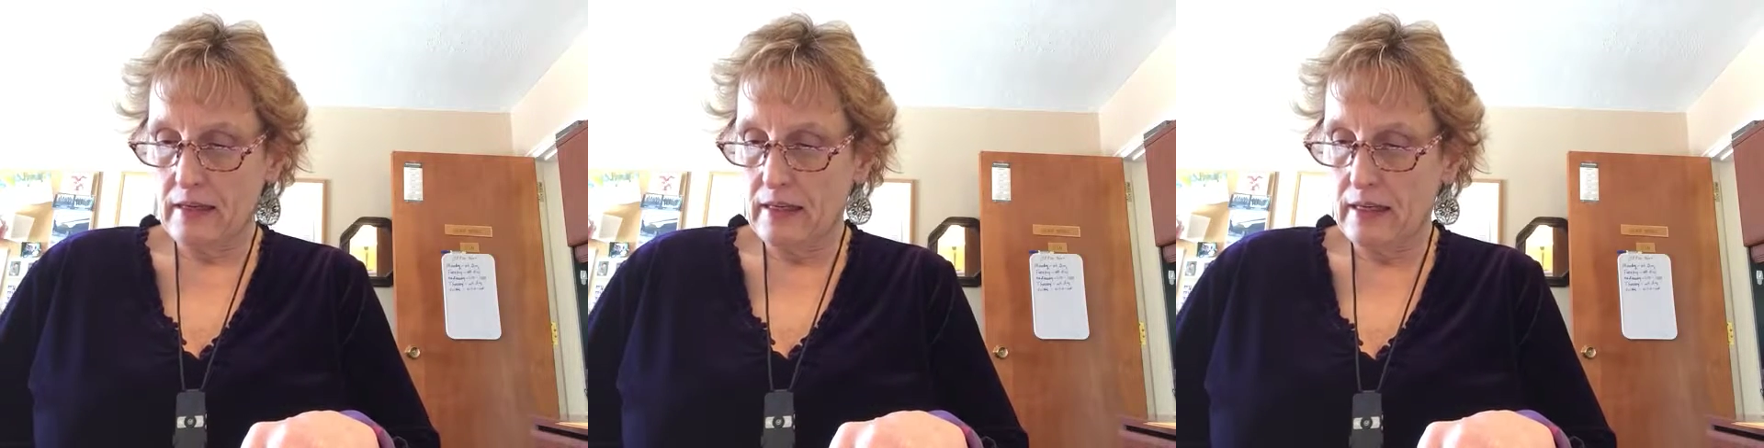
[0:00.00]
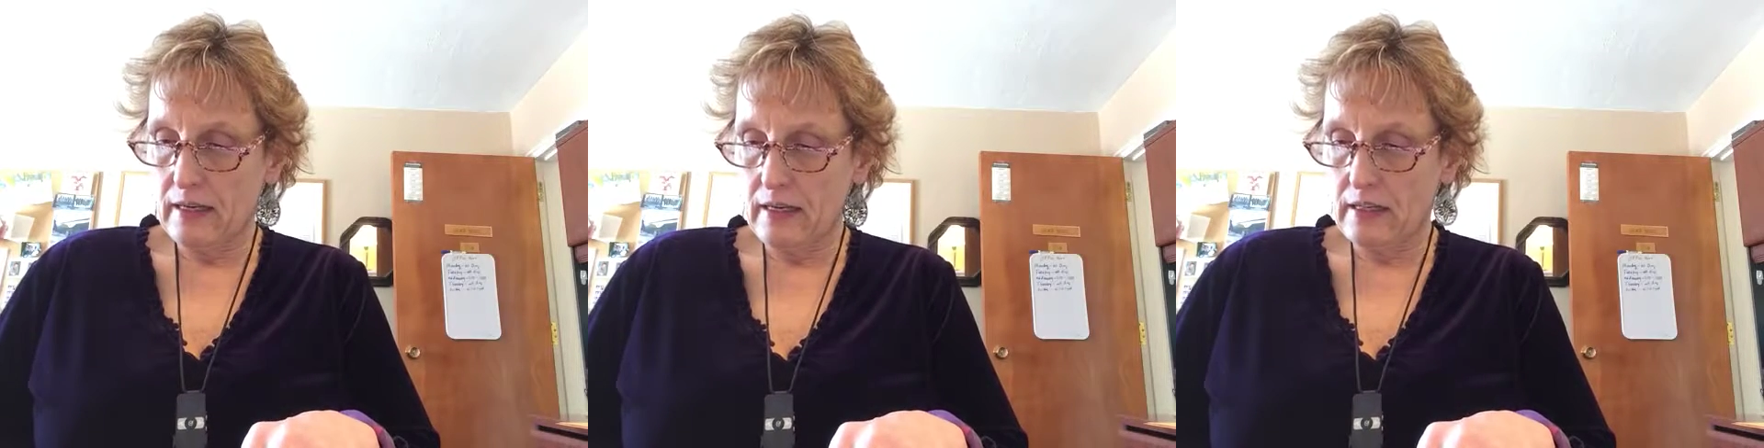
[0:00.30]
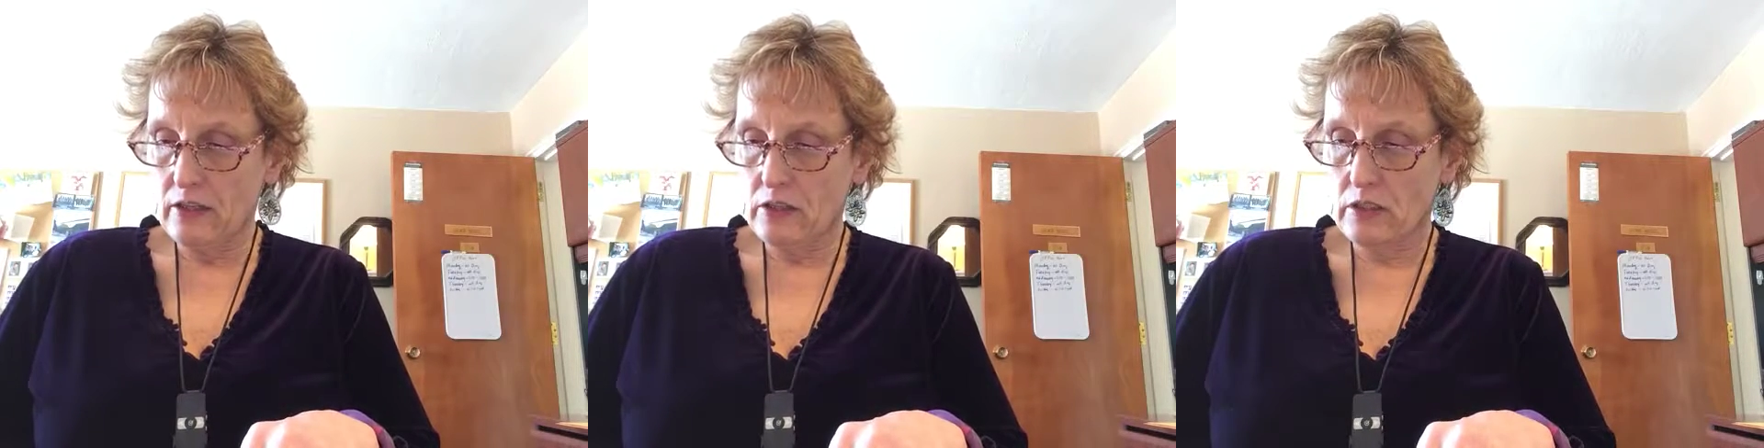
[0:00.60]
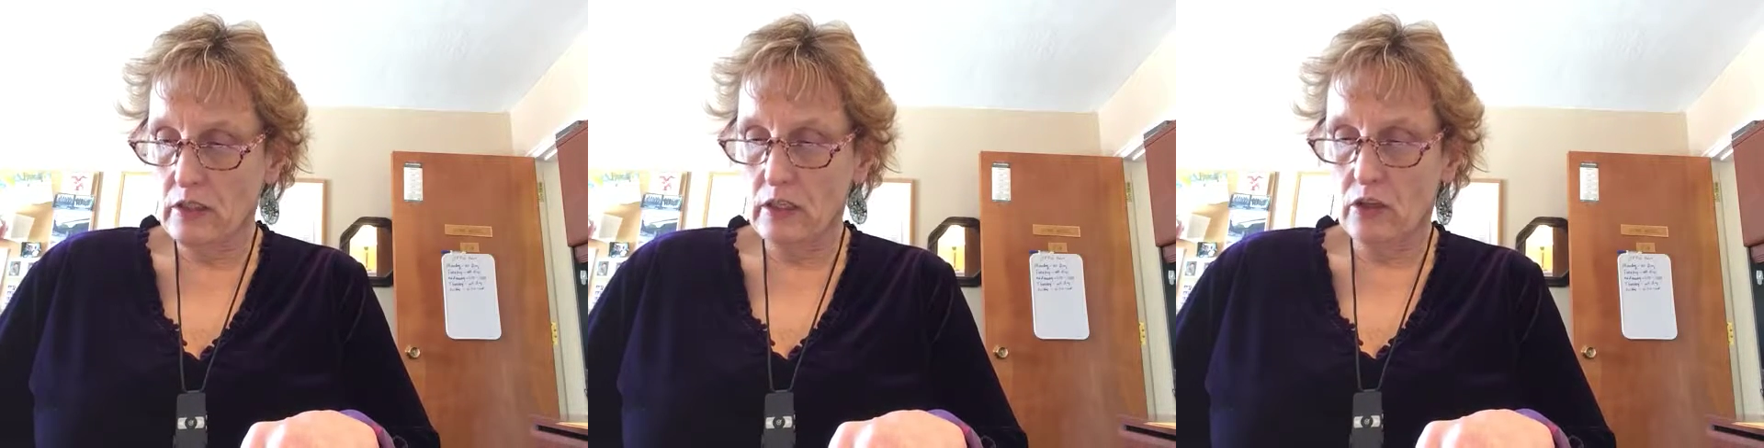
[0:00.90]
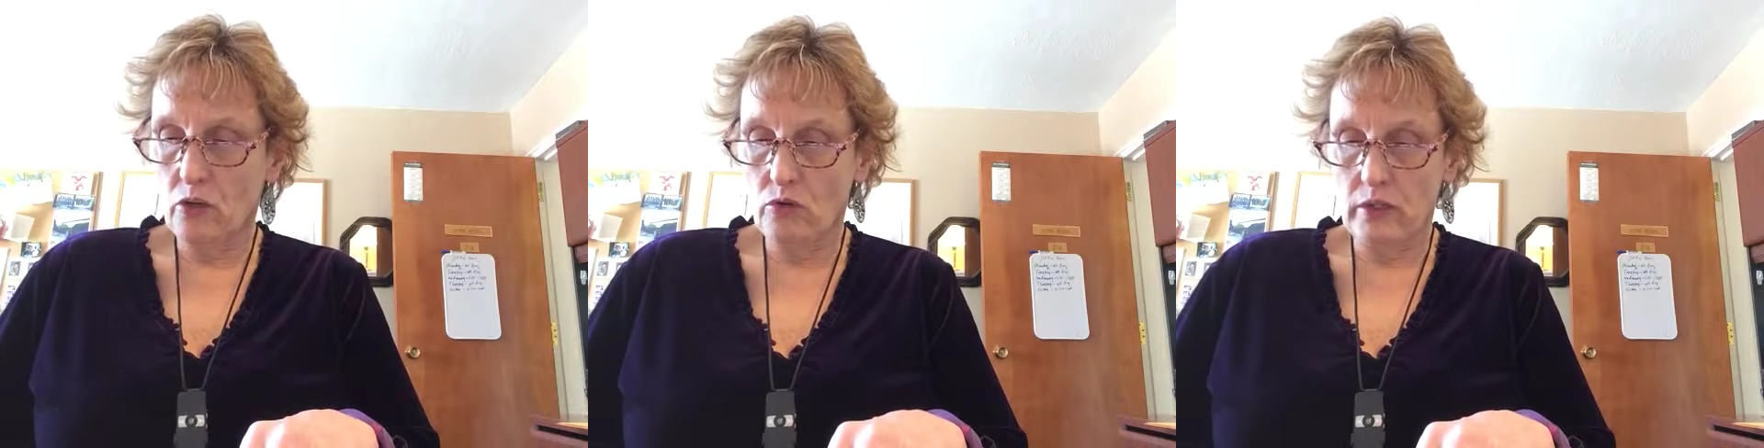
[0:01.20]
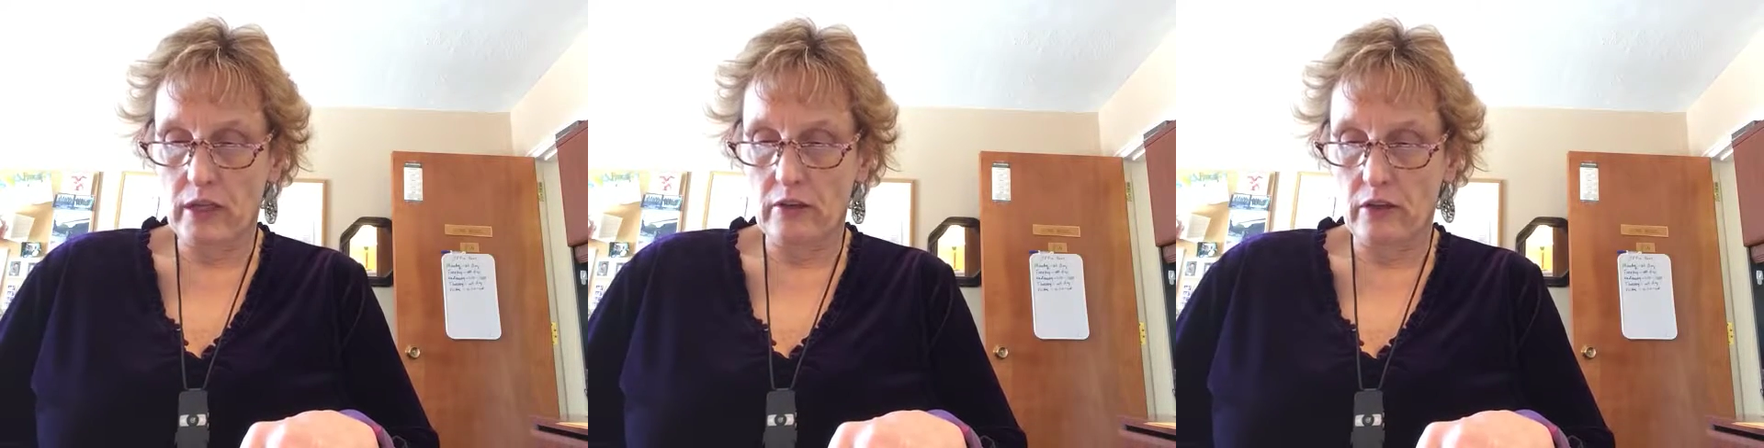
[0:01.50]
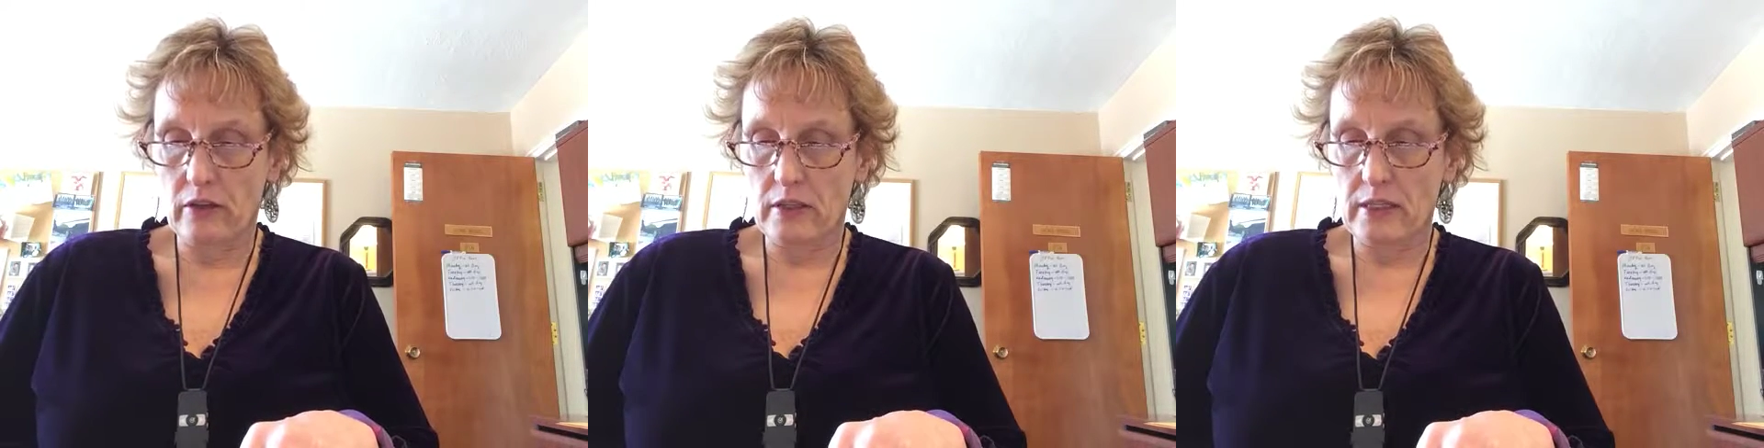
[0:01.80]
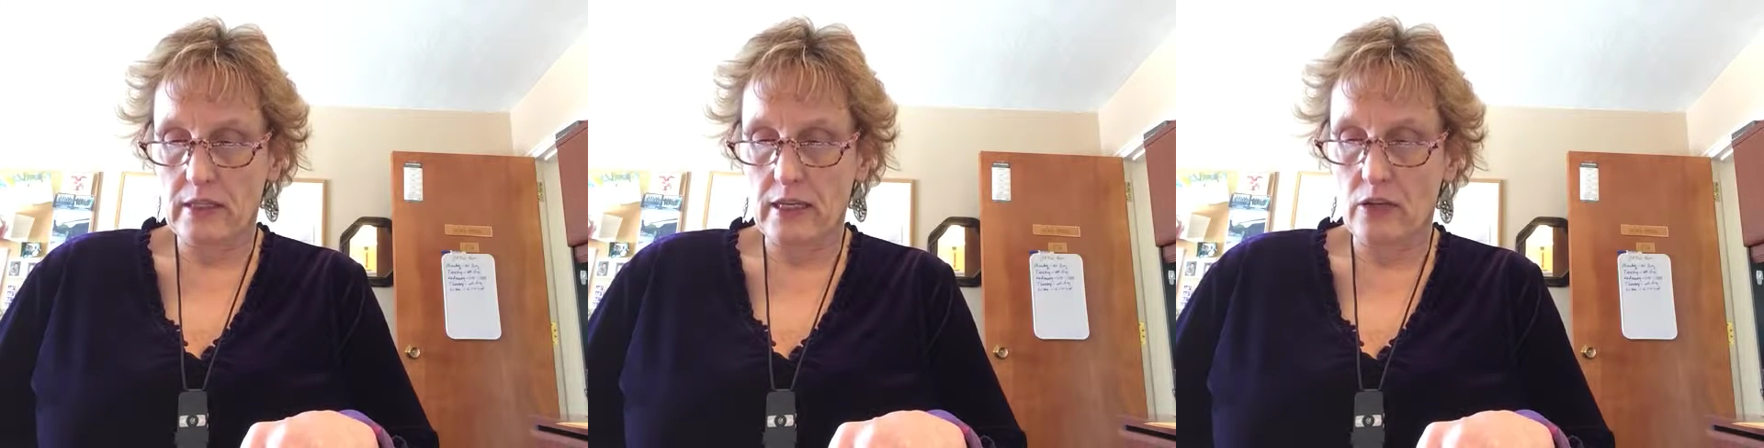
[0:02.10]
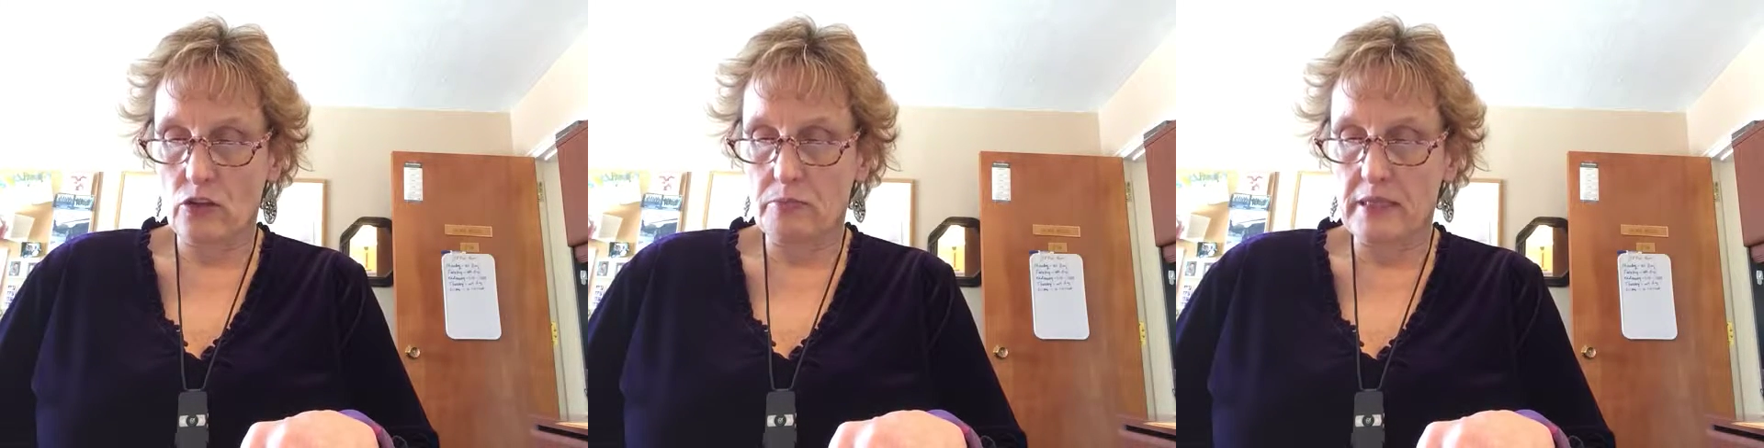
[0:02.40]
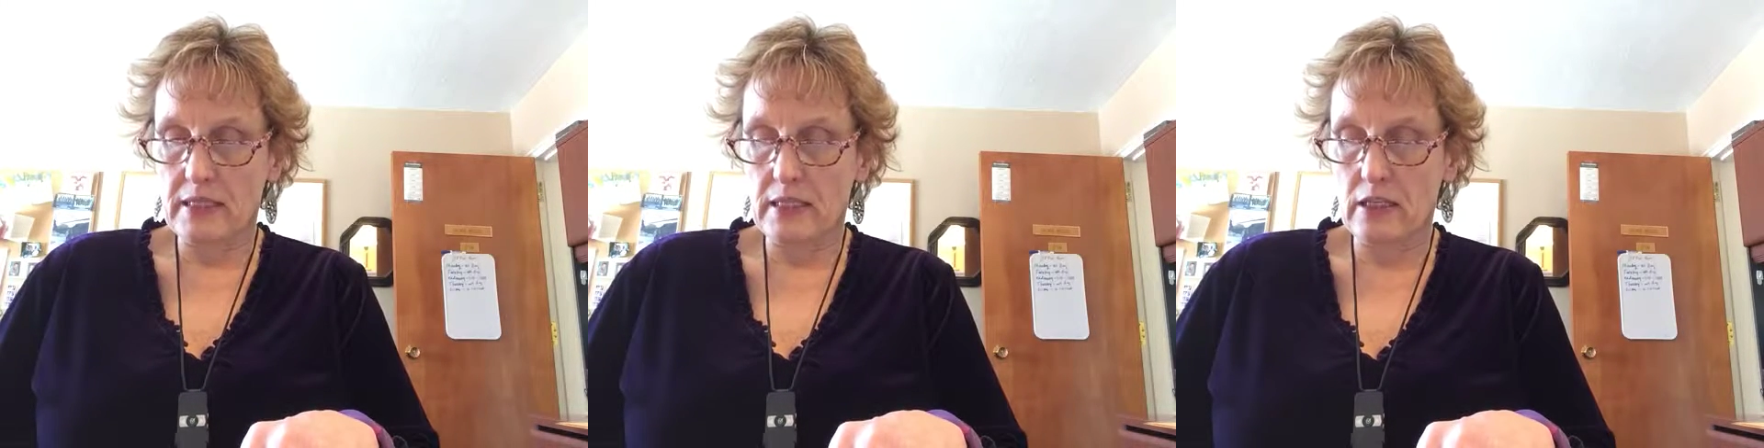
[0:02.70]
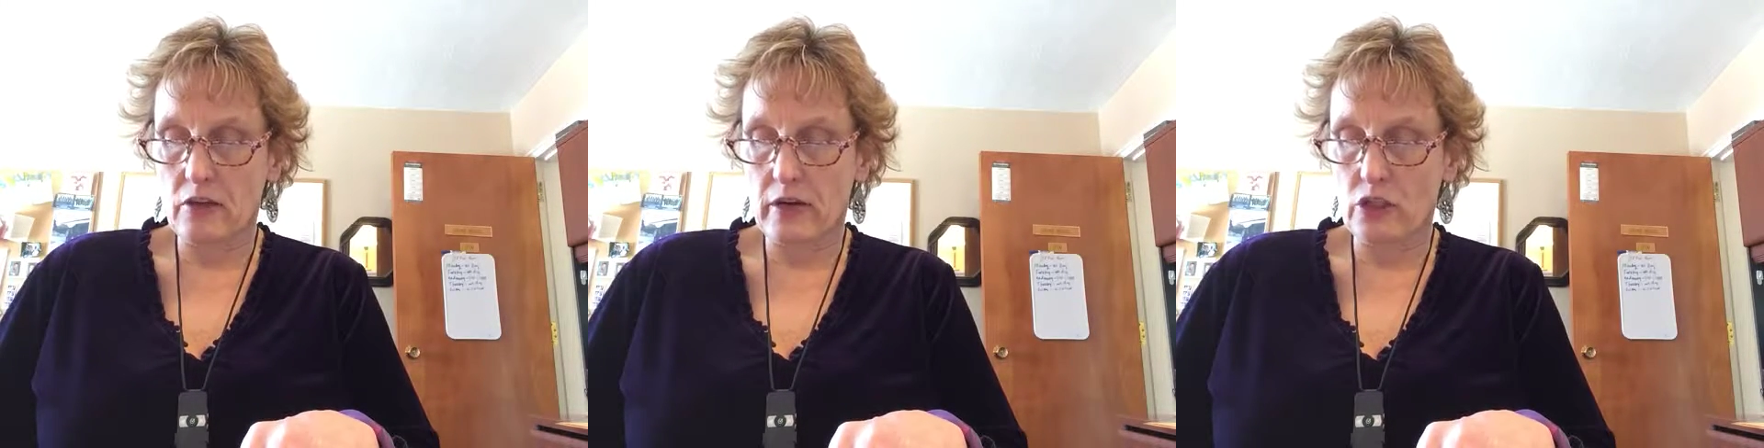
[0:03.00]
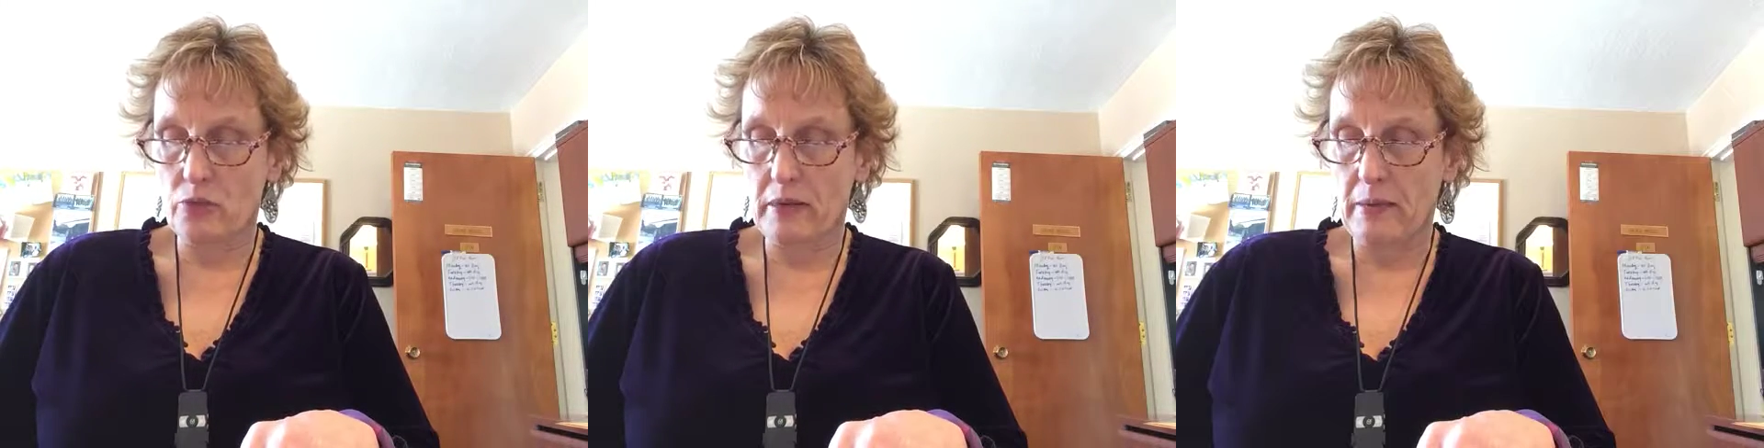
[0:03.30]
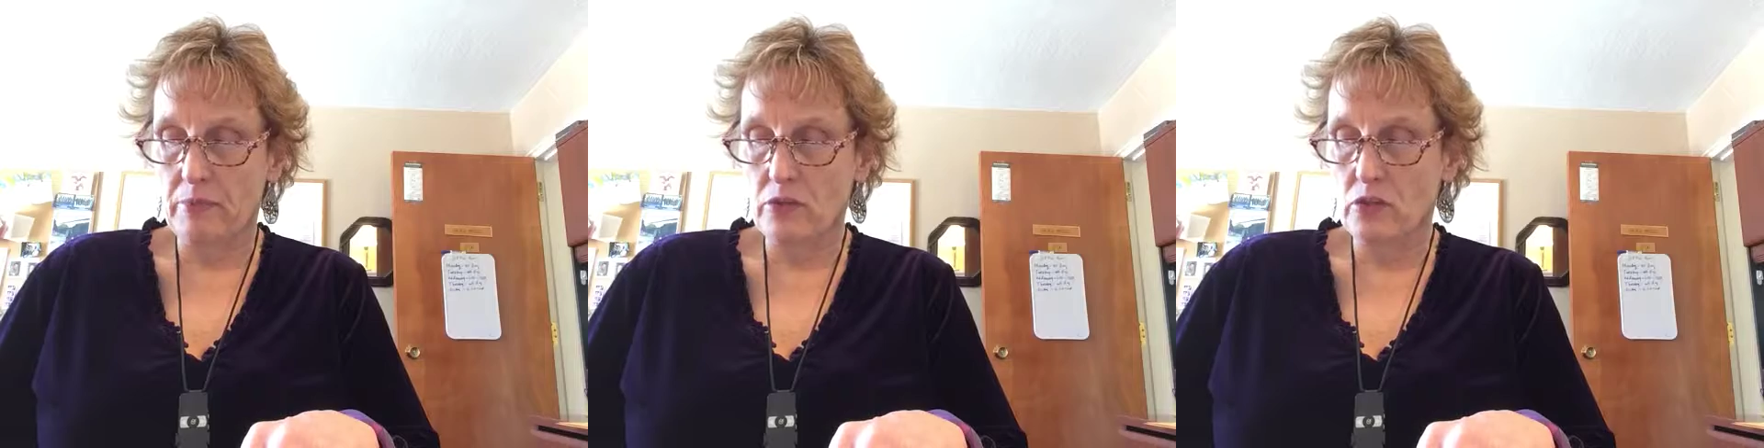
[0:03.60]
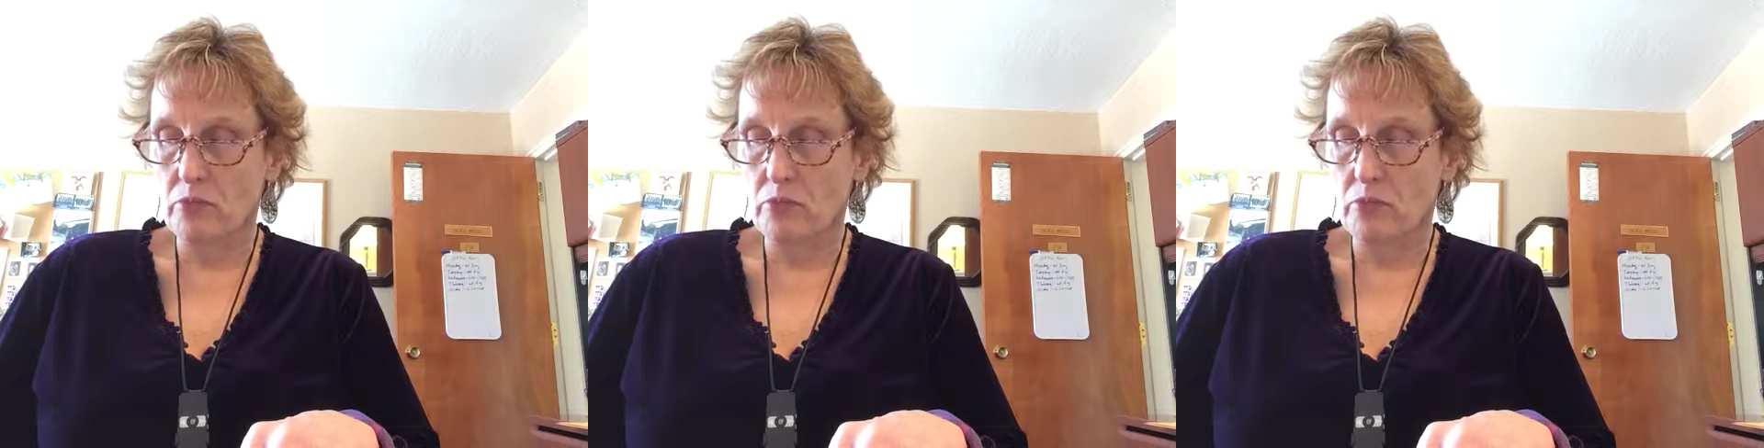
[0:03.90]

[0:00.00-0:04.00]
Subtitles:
Okay, and there's a little note down here that says I use PC to grade your papers,